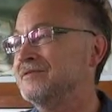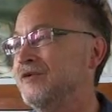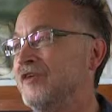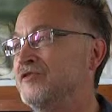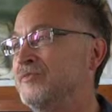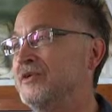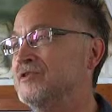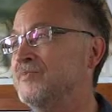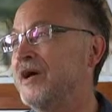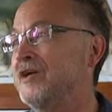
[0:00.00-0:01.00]
You have to be in
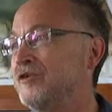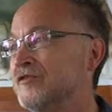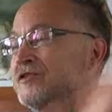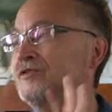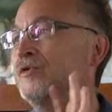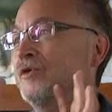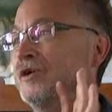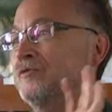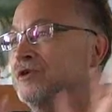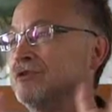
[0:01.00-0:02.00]
spite of the
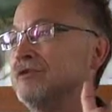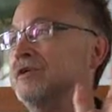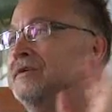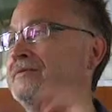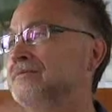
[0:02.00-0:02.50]
knower what you are.